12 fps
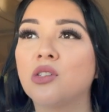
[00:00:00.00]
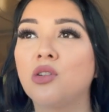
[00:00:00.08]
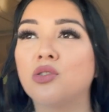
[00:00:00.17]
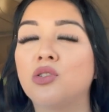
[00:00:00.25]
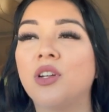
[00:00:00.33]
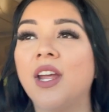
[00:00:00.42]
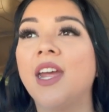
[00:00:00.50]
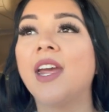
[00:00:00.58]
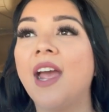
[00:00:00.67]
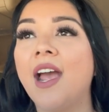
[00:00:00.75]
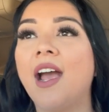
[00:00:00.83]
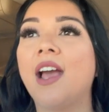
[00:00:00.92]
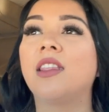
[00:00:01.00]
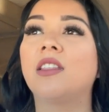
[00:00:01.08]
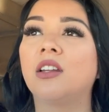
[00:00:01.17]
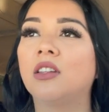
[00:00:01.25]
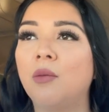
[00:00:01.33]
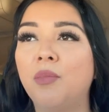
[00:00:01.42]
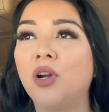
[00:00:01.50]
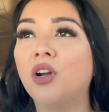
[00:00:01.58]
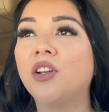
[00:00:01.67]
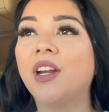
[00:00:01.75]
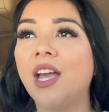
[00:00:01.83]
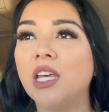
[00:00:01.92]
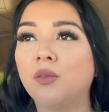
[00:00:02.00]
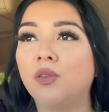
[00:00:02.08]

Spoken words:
So today, they put her on a cast